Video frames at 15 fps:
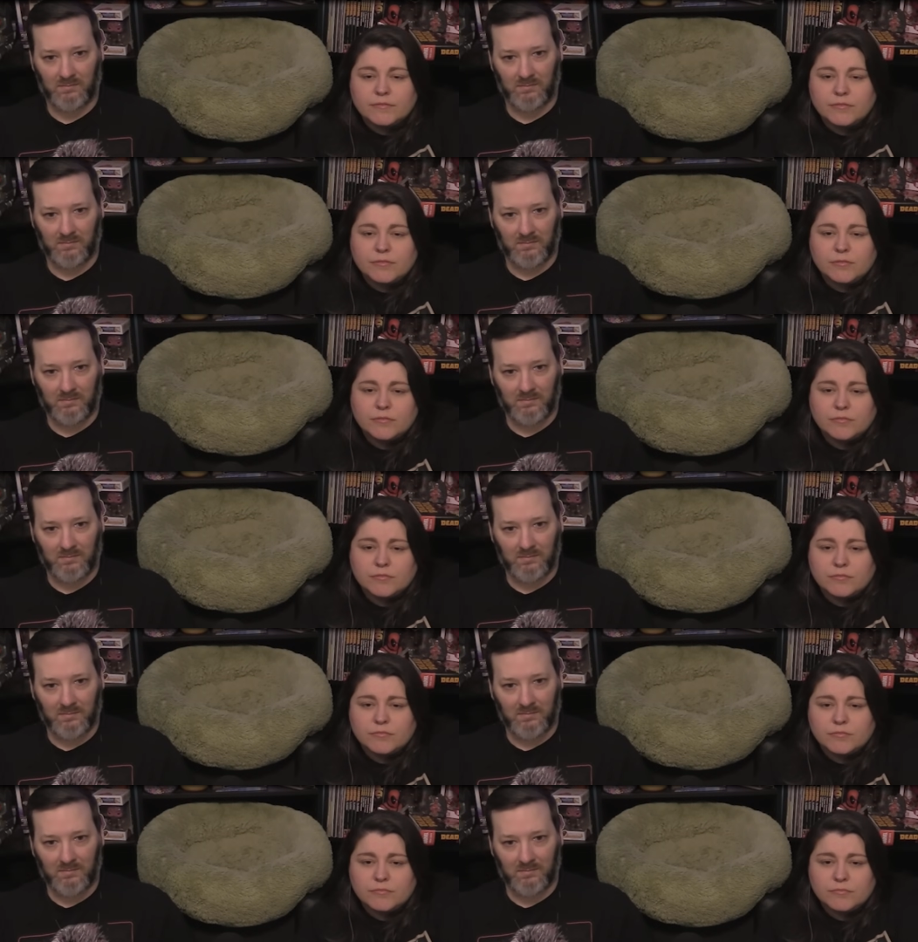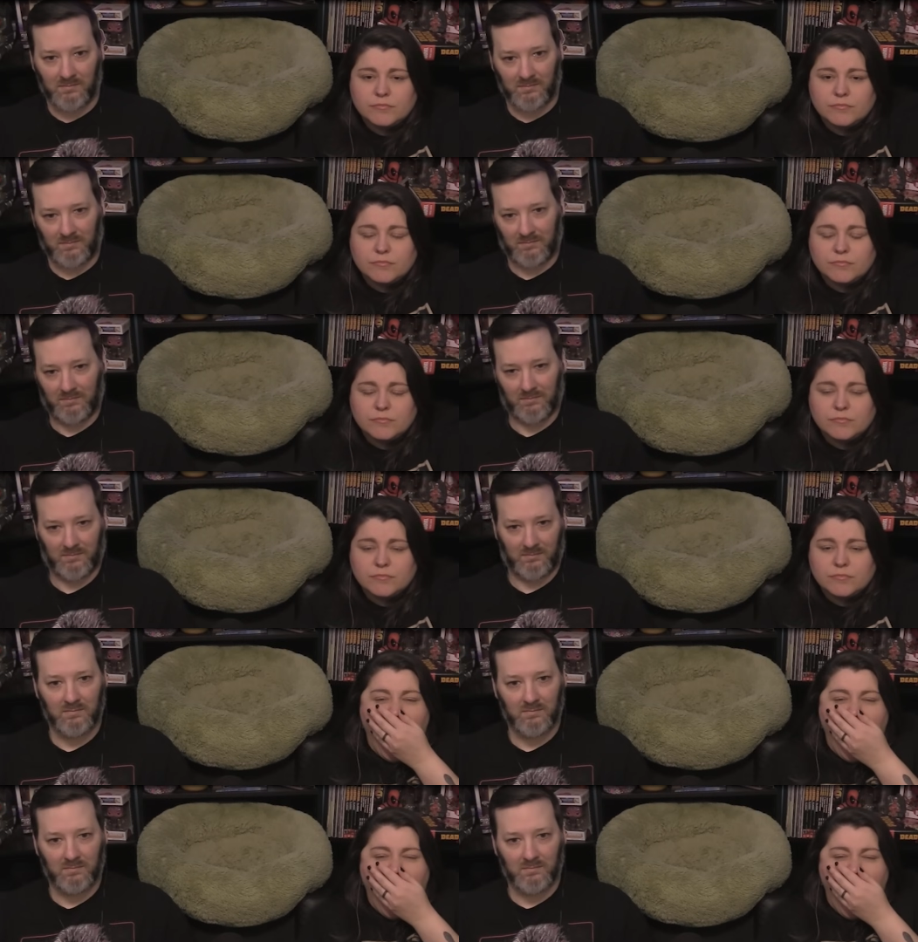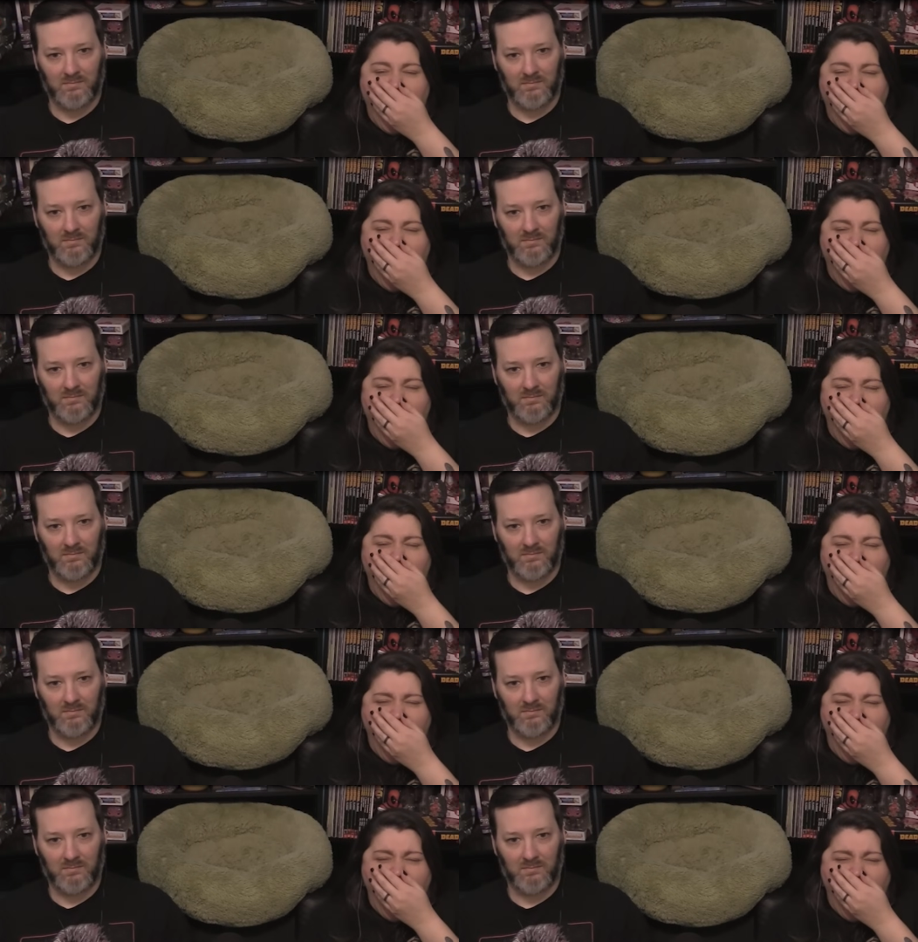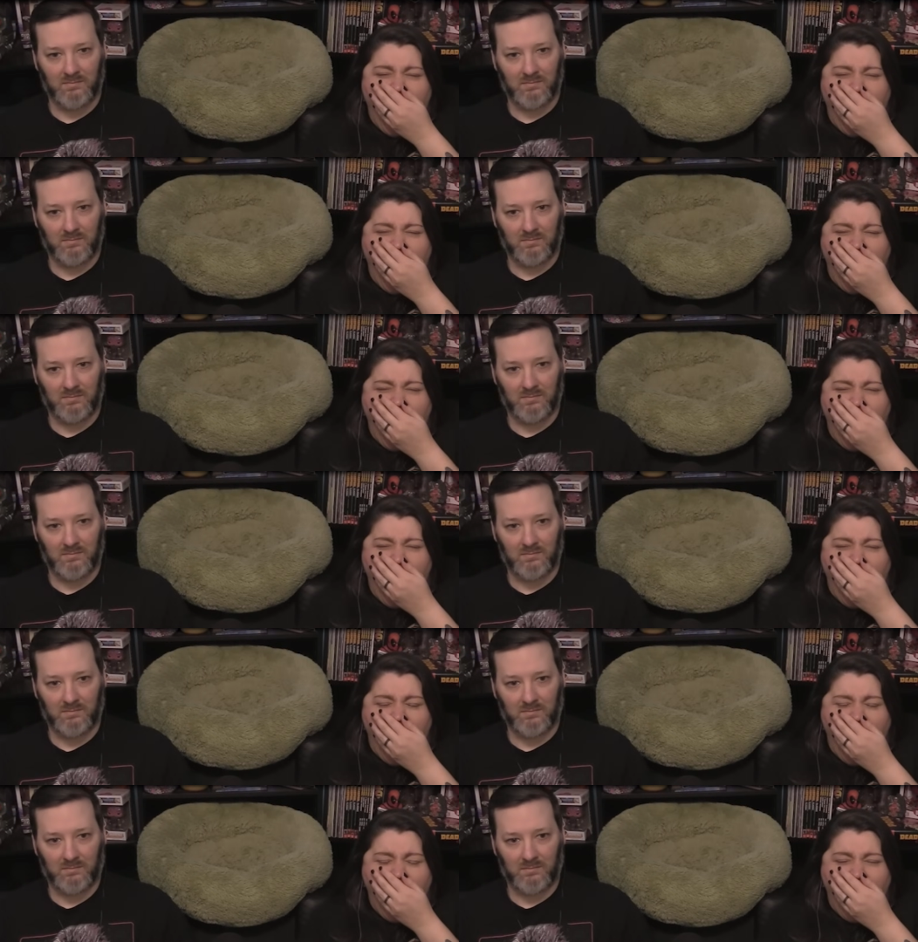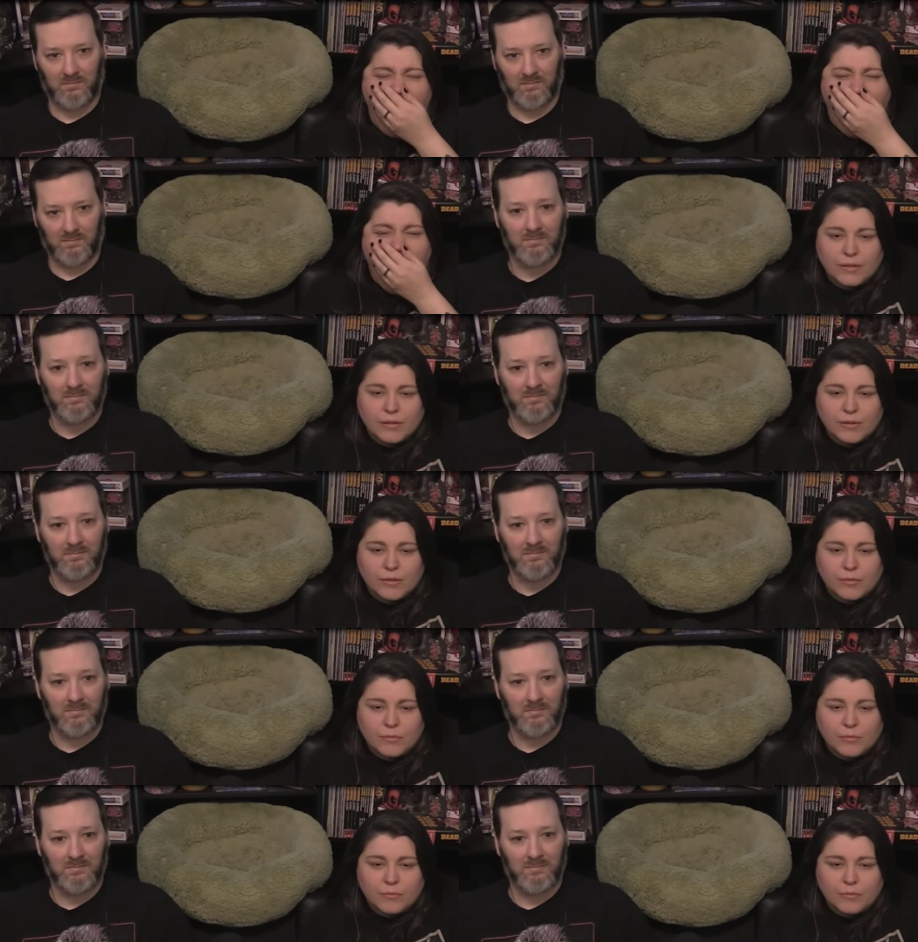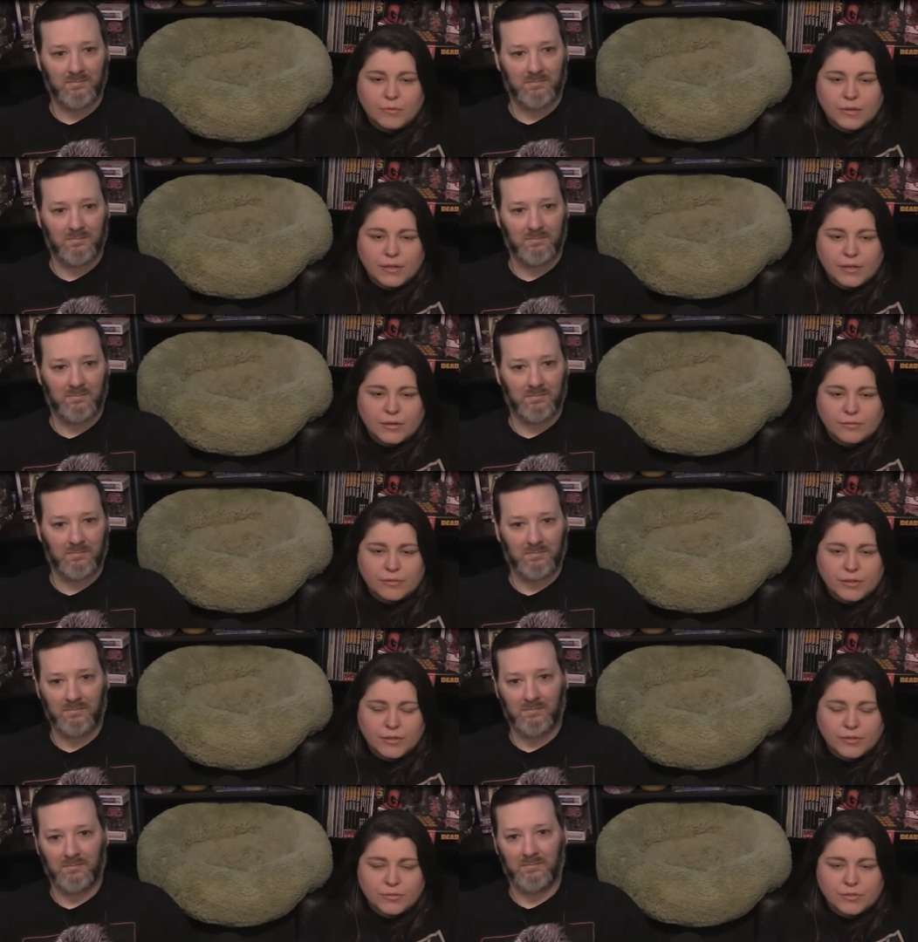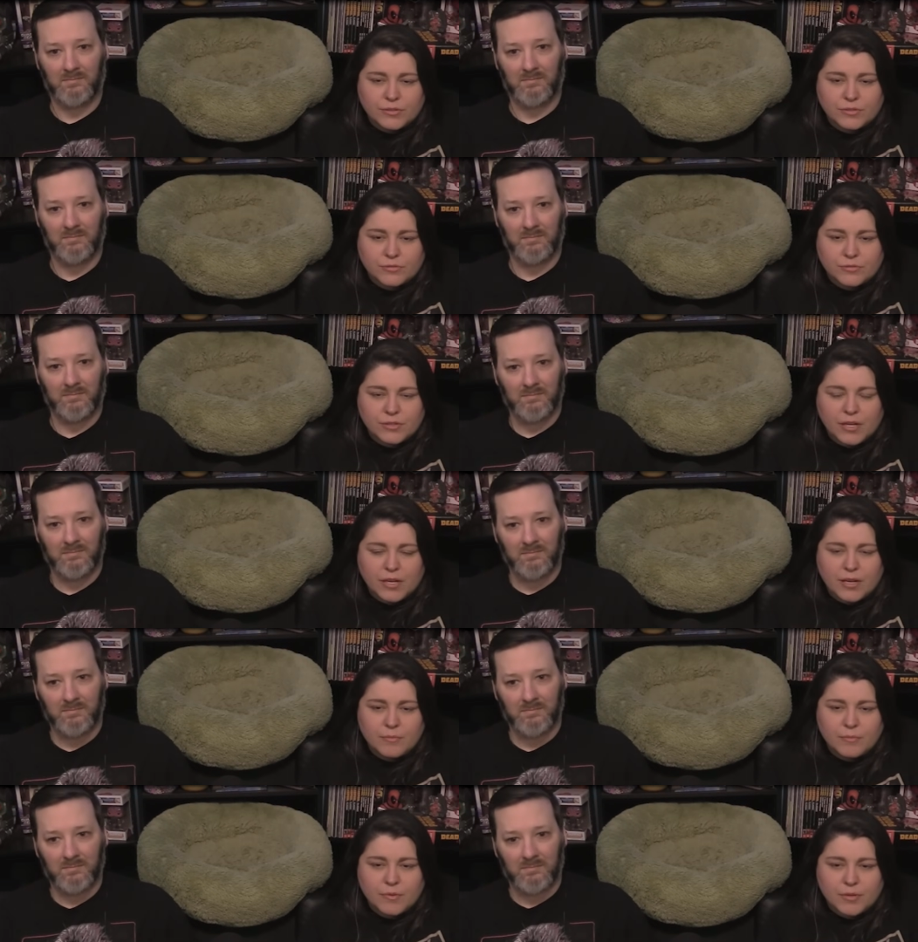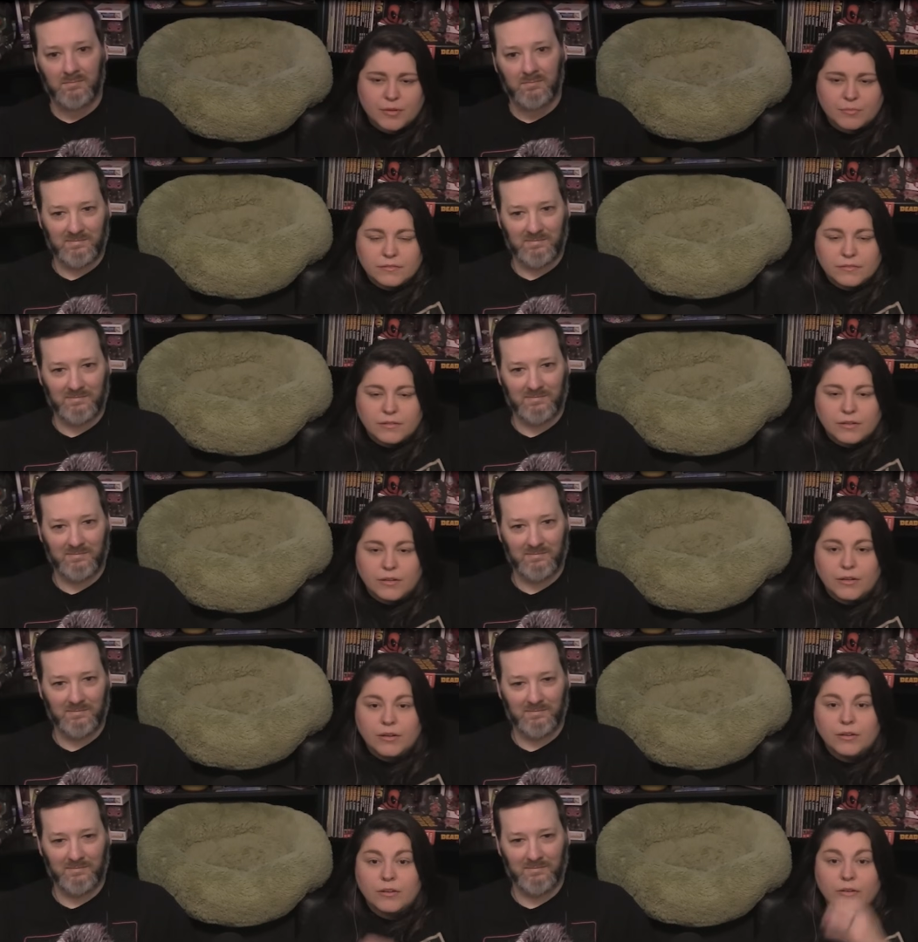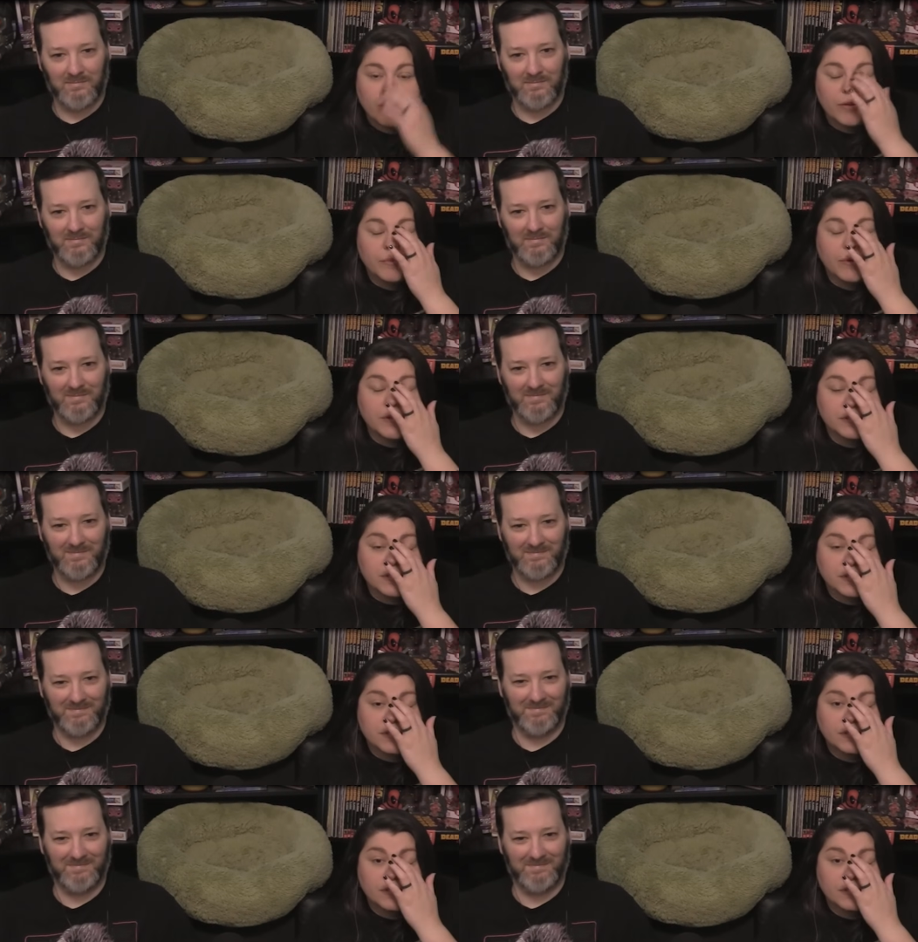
Speaker 1: Mm, -mm. Look. How on earth did you time up? Oh, Lord of mercy.